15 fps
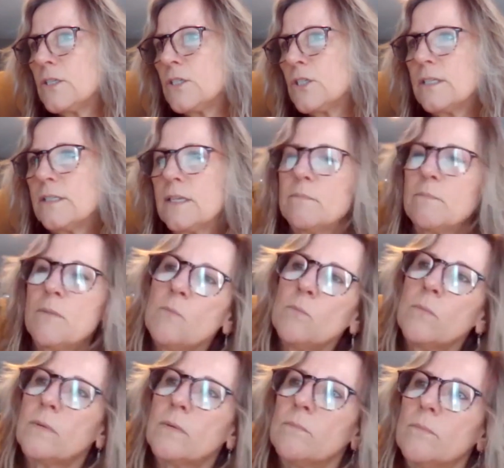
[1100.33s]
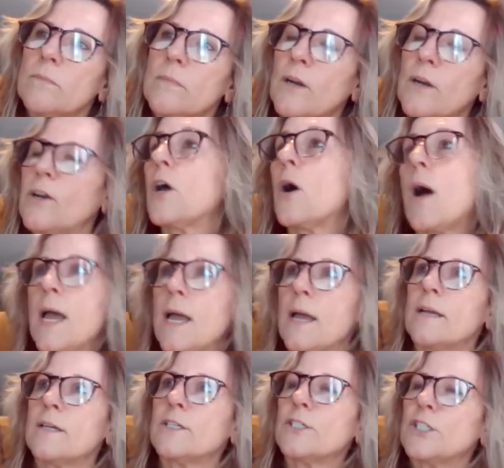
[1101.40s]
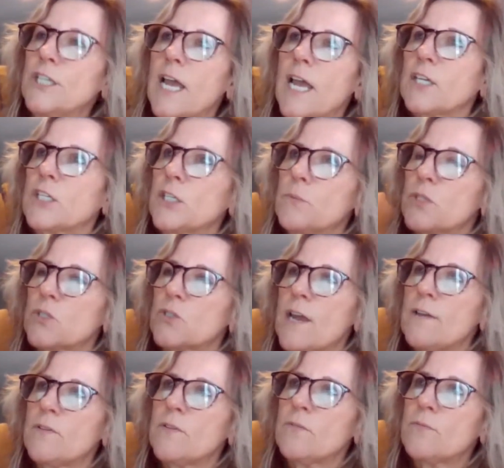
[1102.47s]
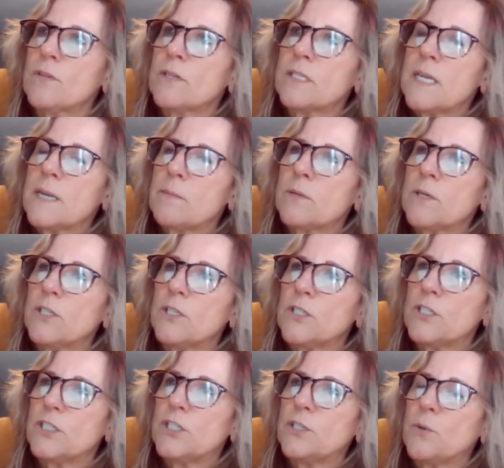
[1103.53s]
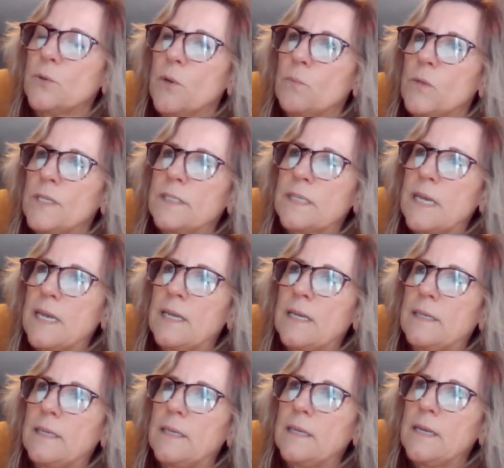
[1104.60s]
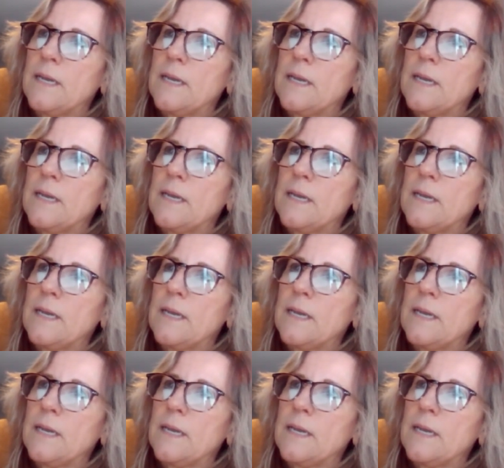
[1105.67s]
she said, Mom, or not, she actually was driving through this neighborhood, and we said,